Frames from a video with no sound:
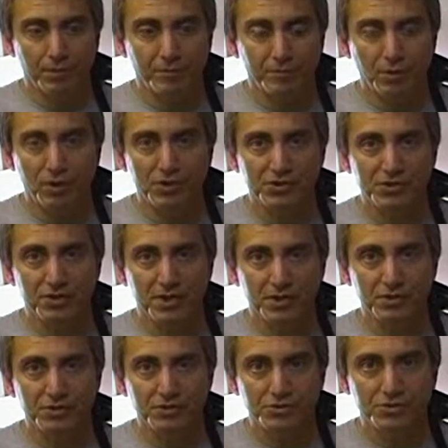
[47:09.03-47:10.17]
if Bernie
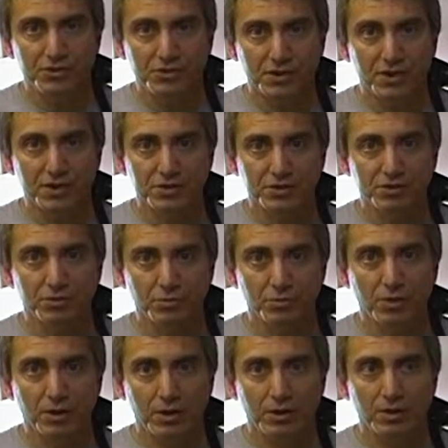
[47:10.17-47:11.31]
Sanders decides to
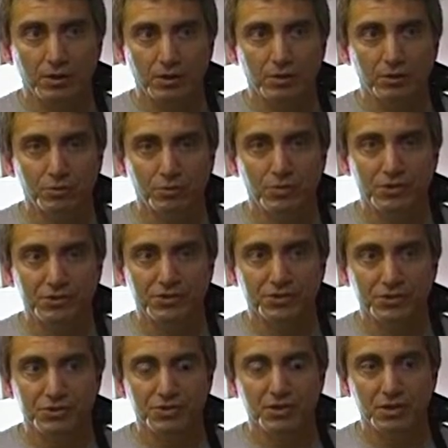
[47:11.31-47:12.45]
run in uh,
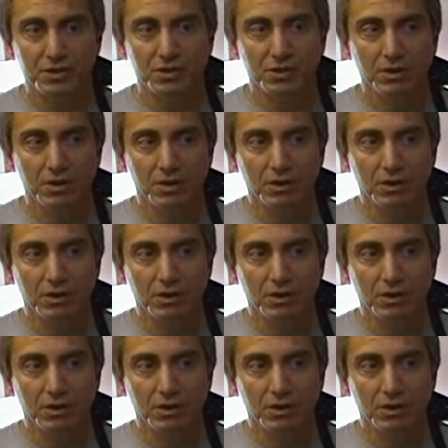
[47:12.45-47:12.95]
2016,